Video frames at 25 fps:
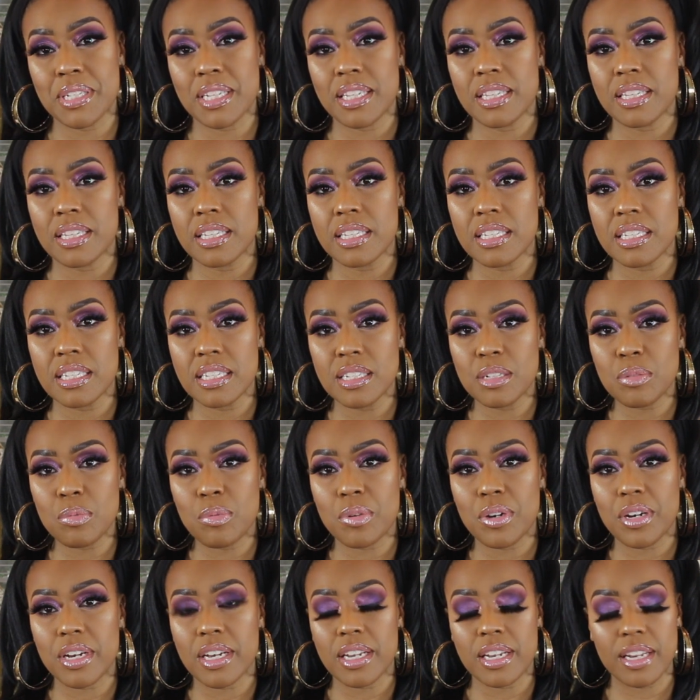and this is
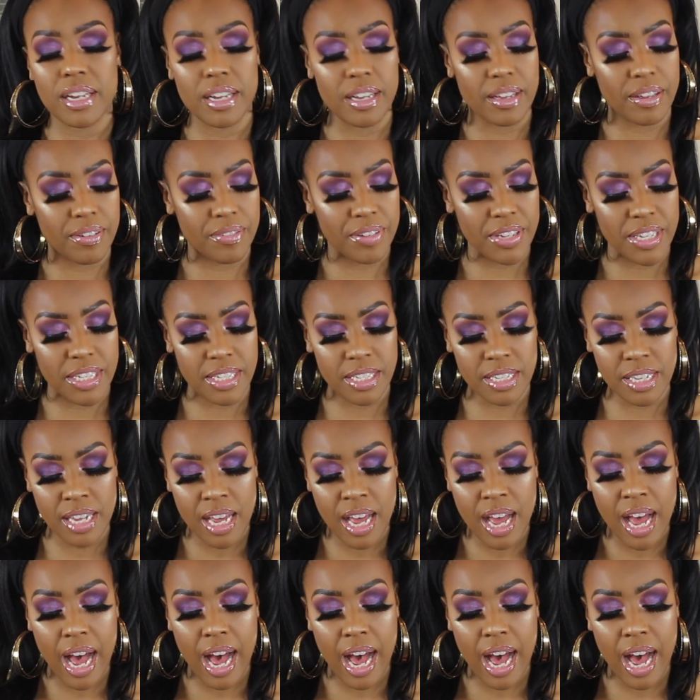one of his